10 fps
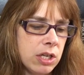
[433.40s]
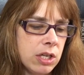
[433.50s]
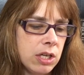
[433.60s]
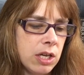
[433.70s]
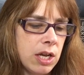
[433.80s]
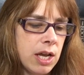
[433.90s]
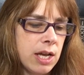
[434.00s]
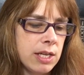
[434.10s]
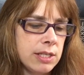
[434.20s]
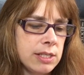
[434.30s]

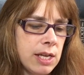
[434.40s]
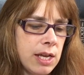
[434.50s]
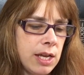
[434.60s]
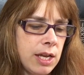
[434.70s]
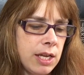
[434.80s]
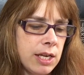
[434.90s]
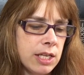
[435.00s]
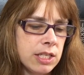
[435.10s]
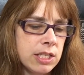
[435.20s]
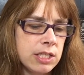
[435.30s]
as a
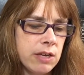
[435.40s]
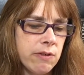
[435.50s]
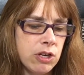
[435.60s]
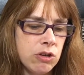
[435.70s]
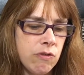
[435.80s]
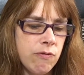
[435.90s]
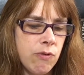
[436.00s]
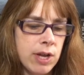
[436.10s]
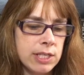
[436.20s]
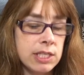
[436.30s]
necessary new voice
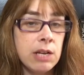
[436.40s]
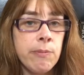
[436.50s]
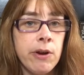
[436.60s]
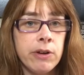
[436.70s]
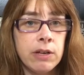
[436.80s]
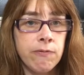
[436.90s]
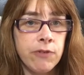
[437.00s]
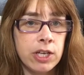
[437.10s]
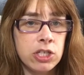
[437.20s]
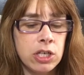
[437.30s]
in American
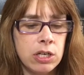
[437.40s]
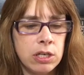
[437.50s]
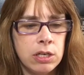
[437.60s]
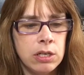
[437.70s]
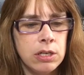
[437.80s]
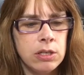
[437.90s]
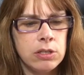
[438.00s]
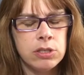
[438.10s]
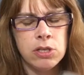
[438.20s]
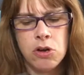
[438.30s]
fiction. So
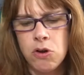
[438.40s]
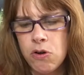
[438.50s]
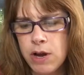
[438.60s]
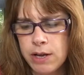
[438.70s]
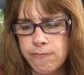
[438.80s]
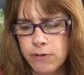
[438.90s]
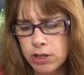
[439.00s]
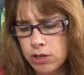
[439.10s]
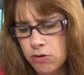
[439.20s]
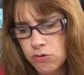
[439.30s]
I really don't
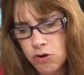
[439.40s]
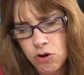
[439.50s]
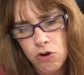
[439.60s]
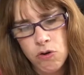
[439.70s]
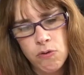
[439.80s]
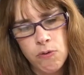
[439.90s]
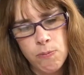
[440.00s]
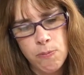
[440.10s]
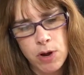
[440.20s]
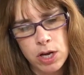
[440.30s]
know
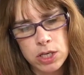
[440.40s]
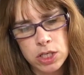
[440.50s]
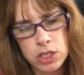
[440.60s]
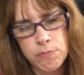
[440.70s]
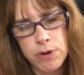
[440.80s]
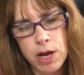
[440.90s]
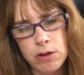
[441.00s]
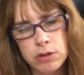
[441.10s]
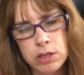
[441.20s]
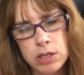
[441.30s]
much about
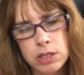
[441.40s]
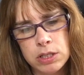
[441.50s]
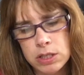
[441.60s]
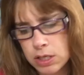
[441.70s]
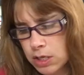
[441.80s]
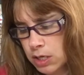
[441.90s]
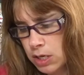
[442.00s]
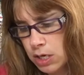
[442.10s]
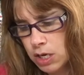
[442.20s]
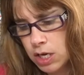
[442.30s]
this.
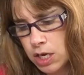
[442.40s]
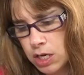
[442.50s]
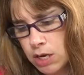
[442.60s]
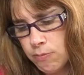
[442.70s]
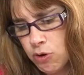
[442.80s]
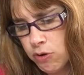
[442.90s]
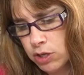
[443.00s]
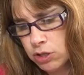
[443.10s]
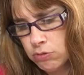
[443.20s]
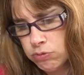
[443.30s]
And I'm going to
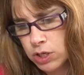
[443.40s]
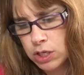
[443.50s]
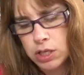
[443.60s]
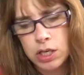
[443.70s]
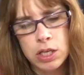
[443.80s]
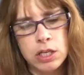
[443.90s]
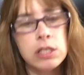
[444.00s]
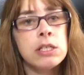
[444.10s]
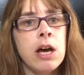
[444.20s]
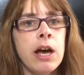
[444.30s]
read the
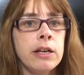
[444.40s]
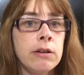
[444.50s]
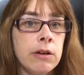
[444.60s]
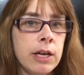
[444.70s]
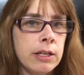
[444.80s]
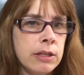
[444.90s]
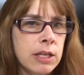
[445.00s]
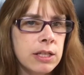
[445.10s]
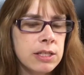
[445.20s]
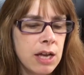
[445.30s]
inside. Okay, the
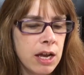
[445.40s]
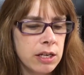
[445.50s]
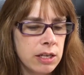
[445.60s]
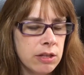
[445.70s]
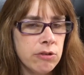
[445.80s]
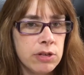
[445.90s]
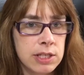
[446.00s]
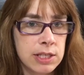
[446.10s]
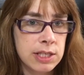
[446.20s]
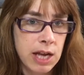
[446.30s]
inside, there is a
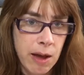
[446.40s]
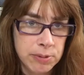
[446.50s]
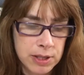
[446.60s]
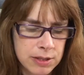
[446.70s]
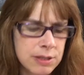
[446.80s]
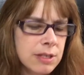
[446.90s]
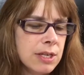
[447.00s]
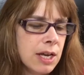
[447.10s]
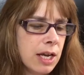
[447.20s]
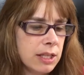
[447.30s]
synopsis. And
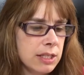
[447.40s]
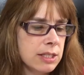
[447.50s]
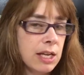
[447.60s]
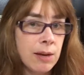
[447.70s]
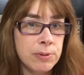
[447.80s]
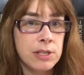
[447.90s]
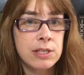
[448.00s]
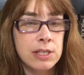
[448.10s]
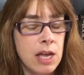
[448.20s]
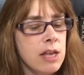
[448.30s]
the synopsis
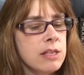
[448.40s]
says,